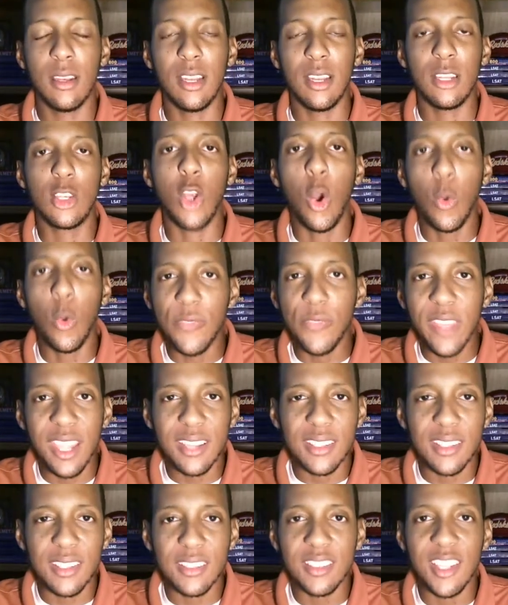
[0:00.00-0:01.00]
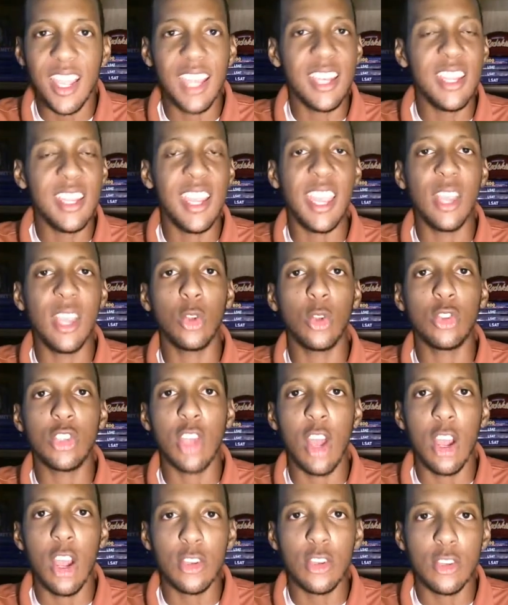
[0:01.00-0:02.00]
I don't think the San Diego
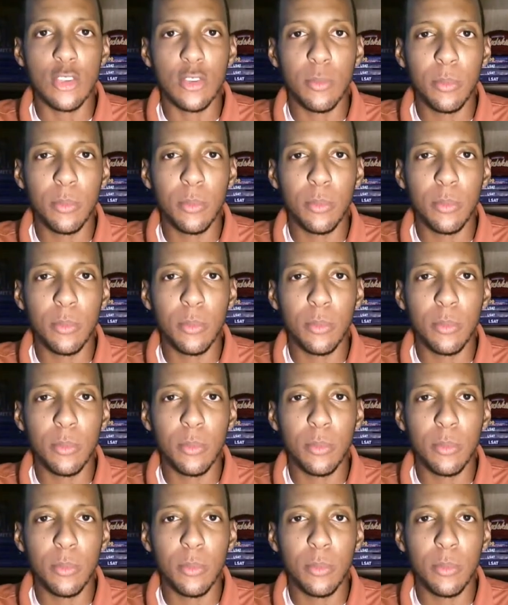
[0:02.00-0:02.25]
Chargers